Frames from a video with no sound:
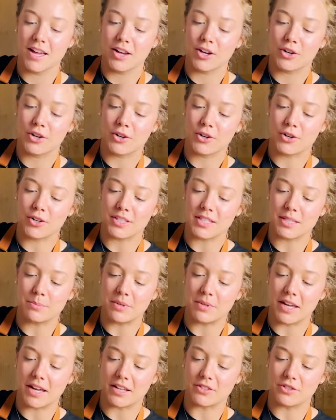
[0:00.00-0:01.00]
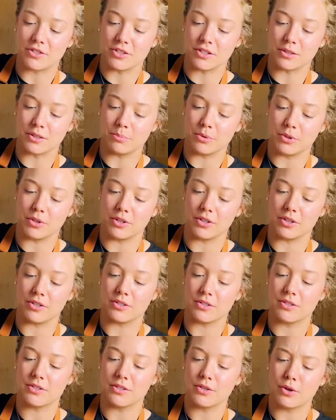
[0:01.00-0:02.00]
Crispy edges on the
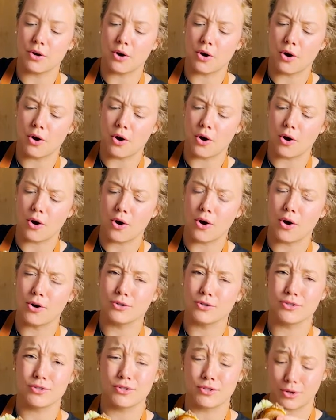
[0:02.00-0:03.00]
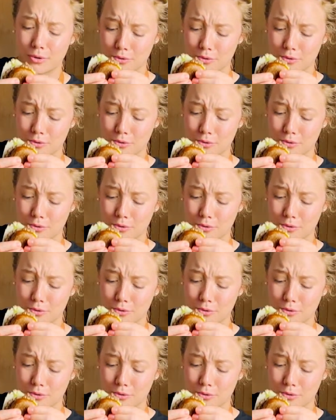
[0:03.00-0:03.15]
burgers. Oh, so